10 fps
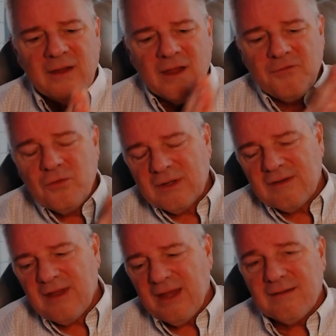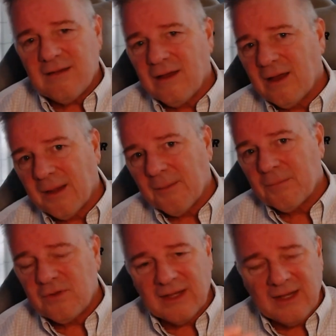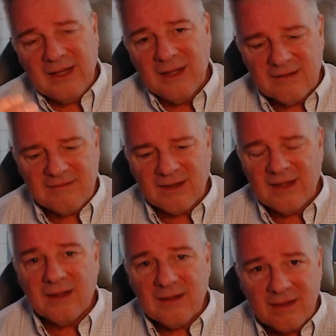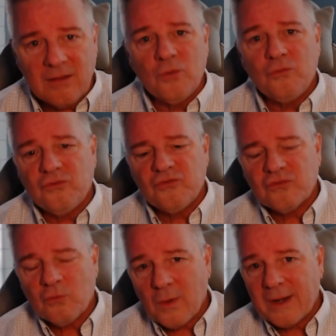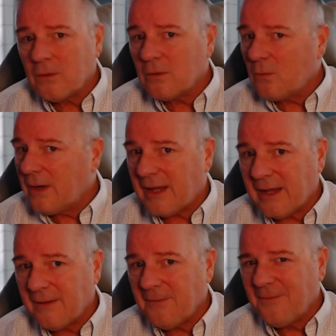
if you can take time to get those squared away,